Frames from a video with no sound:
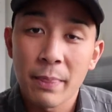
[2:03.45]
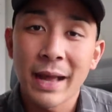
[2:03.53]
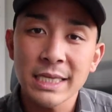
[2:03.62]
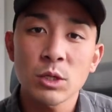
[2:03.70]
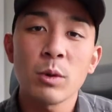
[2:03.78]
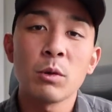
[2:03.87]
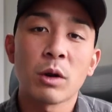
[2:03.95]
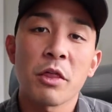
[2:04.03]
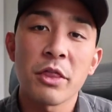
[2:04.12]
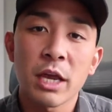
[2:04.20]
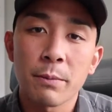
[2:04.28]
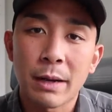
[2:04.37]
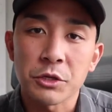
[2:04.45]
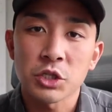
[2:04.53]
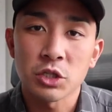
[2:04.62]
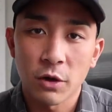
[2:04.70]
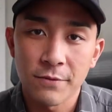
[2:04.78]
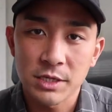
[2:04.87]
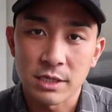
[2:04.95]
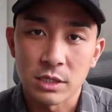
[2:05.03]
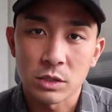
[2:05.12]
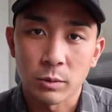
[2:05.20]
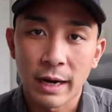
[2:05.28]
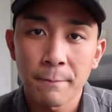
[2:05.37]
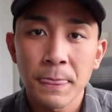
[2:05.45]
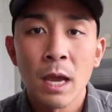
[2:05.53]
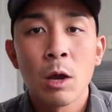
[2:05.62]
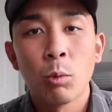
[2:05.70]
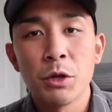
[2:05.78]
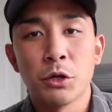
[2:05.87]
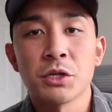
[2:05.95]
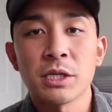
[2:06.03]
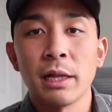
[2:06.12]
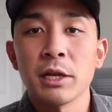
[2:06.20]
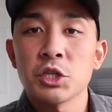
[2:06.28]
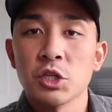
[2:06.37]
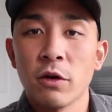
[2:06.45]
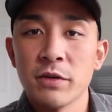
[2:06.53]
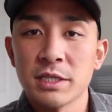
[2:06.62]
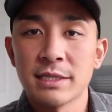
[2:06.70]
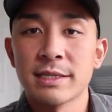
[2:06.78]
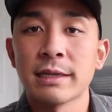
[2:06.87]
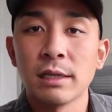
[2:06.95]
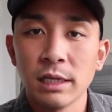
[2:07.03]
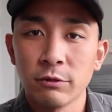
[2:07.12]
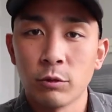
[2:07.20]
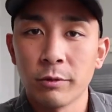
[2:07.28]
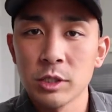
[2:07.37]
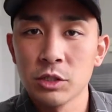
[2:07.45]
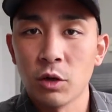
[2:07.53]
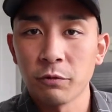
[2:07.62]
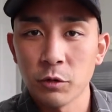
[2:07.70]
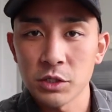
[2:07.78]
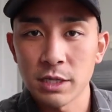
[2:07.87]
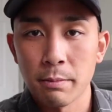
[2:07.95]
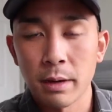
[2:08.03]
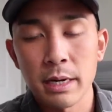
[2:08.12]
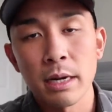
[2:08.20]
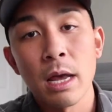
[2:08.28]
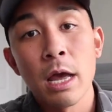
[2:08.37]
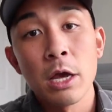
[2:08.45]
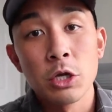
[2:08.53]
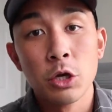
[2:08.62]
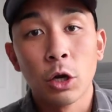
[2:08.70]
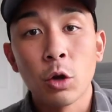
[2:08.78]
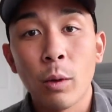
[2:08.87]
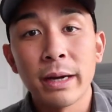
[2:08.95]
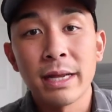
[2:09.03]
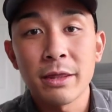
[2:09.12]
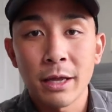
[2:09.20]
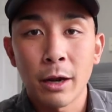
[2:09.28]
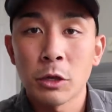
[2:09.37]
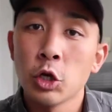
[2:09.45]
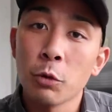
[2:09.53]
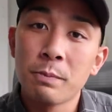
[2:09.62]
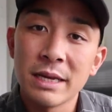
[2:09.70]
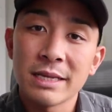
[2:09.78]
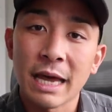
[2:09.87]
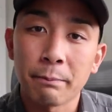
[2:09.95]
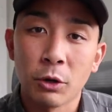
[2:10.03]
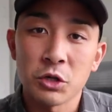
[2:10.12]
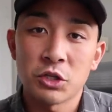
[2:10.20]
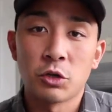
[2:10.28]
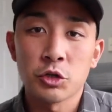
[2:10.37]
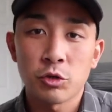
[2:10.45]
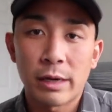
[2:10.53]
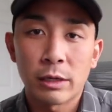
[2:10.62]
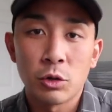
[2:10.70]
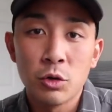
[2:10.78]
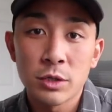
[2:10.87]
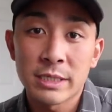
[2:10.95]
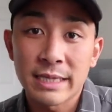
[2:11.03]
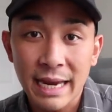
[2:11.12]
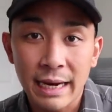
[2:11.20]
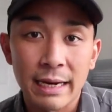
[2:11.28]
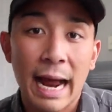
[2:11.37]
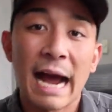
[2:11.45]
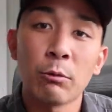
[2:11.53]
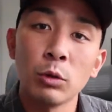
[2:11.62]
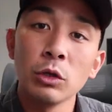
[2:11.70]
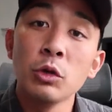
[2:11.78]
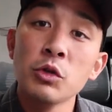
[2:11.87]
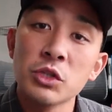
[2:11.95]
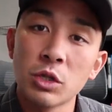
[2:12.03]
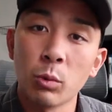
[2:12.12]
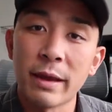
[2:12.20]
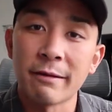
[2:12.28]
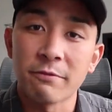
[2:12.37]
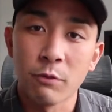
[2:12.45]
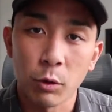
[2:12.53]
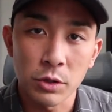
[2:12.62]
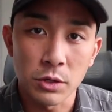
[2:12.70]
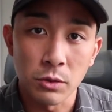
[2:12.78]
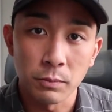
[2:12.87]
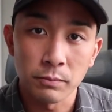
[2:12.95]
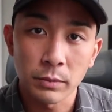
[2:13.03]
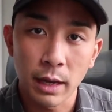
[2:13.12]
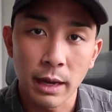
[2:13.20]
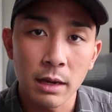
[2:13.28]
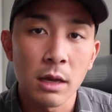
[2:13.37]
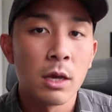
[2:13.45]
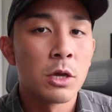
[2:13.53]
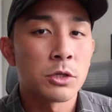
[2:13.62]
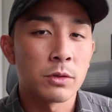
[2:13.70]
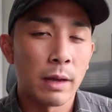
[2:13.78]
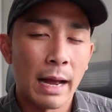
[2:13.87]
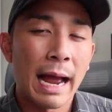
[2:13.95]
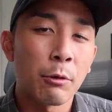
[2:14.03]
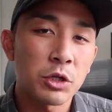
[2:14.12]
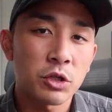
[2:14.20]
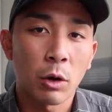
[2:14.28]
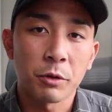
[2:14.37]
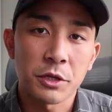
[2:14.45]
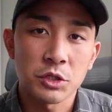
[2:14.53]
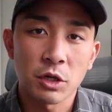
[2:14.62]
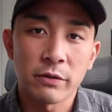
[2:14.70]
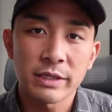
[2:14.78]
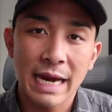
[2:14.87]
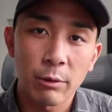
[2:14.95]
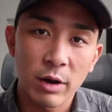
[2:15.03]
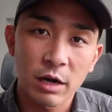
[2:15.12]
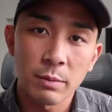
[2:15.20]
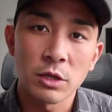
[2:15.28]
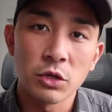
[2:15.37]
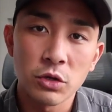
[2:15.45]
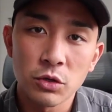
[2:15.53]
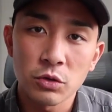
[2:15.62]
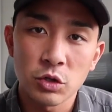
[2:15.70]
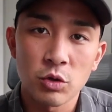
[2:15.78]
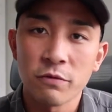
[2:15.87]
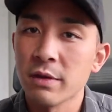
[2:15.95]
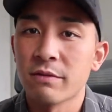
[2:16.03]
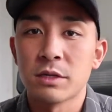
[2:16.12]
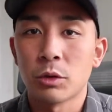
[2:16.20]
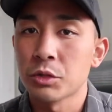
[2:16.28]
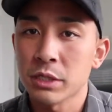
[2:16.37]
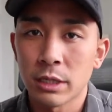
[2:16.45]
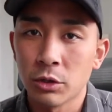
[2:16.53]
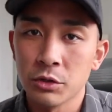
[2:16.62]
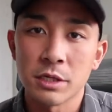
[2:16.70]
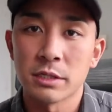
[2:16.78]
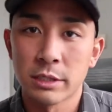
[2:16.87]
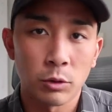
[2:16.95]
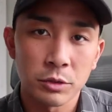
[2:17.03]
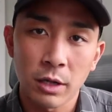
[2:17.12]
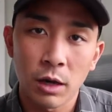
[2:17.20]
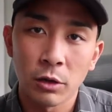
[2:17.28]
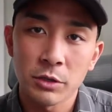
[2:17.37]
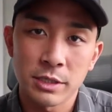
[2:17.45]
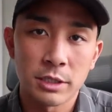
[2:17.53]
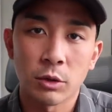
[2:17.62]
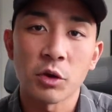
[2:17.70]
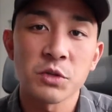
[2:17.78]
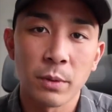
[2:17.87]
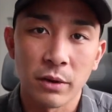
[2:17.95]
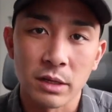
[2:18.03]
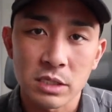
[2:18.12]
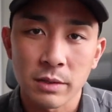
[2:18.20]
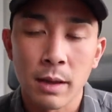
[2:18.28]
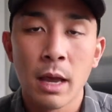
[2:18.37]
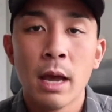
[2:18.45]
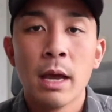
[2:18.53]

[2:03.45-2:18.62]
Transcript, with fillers: And that's the way you wanna think about services, right? When you're selling services that deliver a result for somebody, you're going in there and you're being that personal trainer who's saying, I will lose the weight for you, okay? So I would start with a service. I recommend you do too if you have zero skills, zero dollars, and zero experience.